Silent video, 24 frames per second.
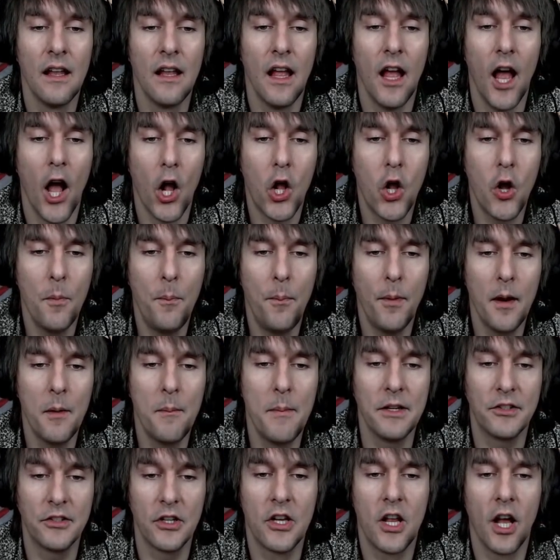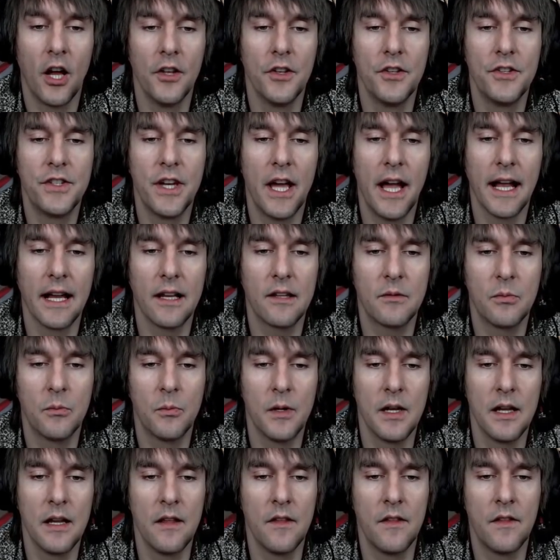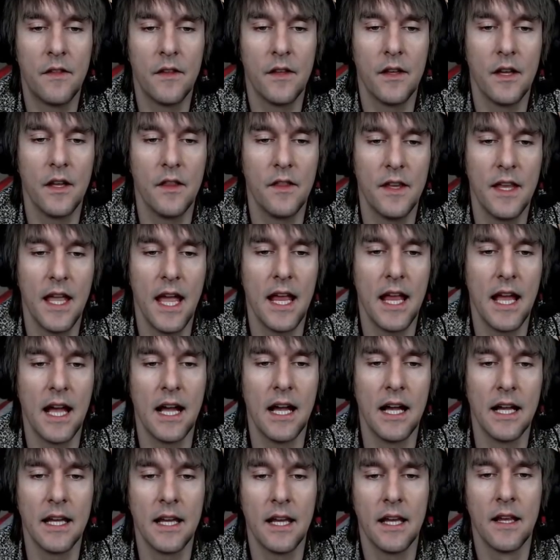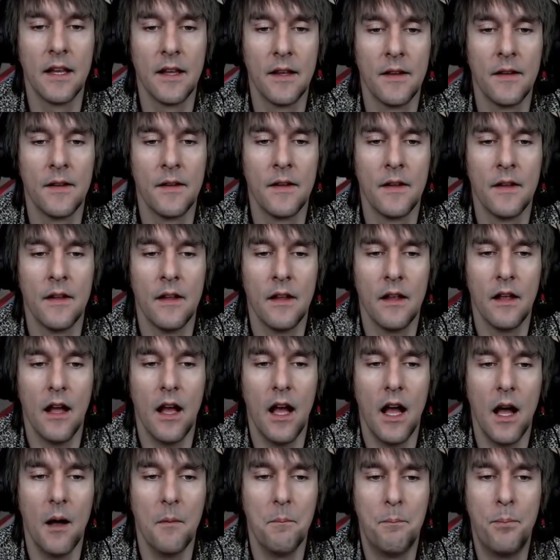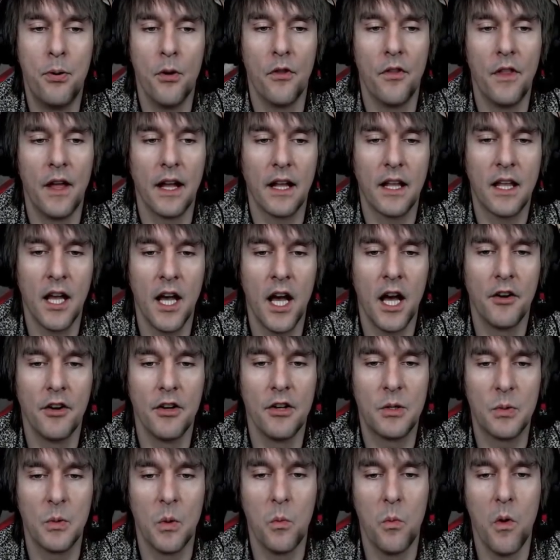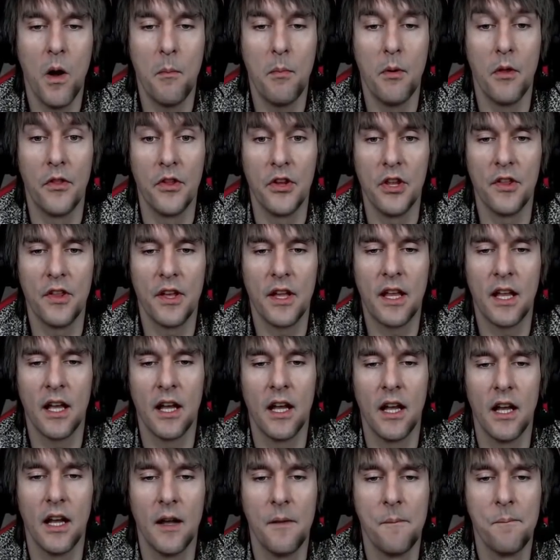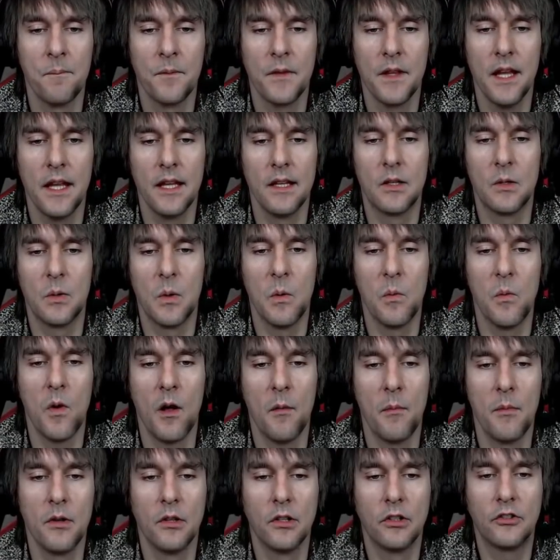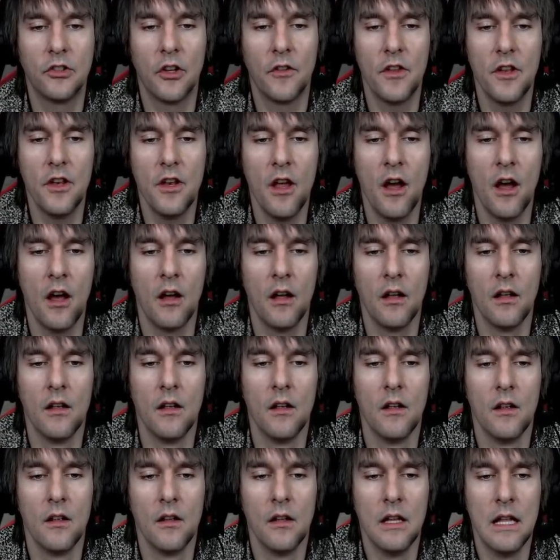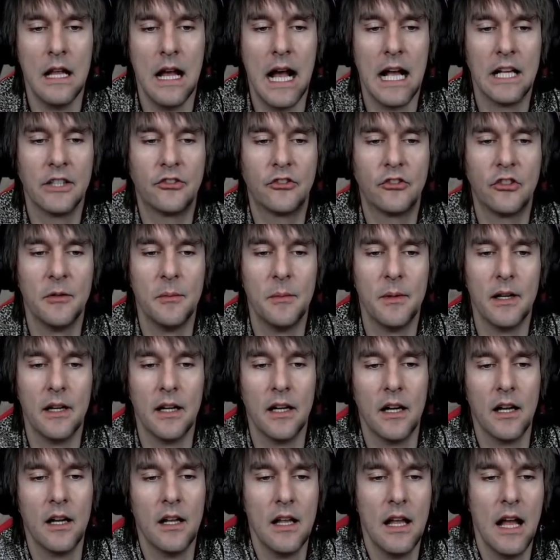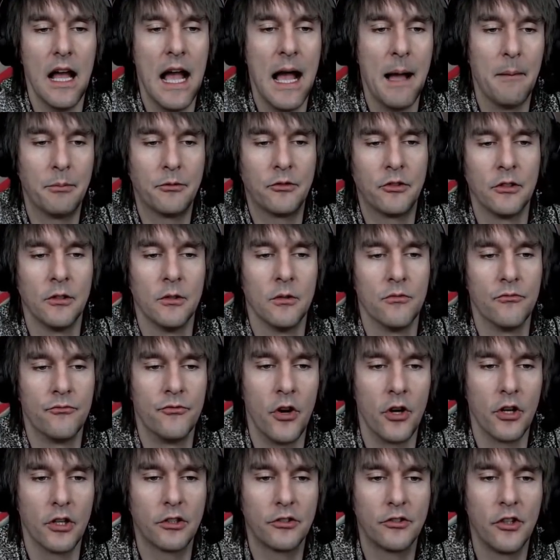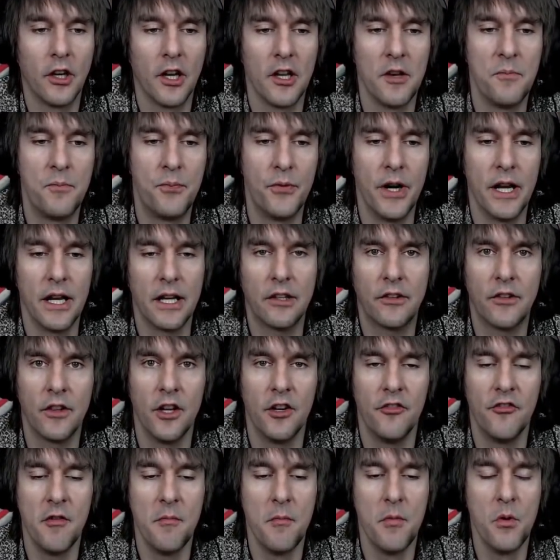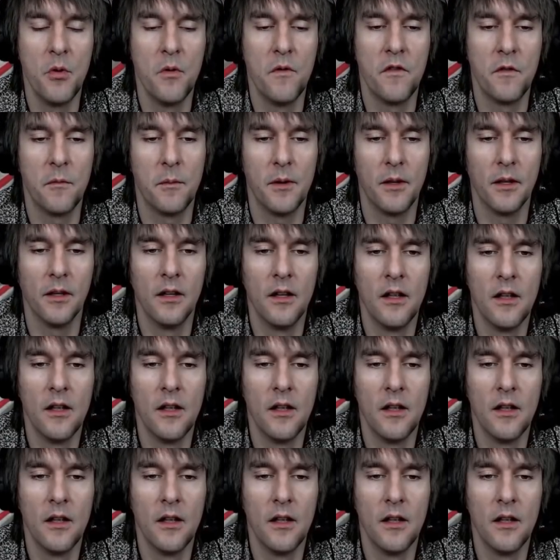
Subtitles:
a couple of bits of contact with the AI and put that car into a wobble, the other car into a wobble, so they're not, as some are, absolute rock solid bricks that are removable,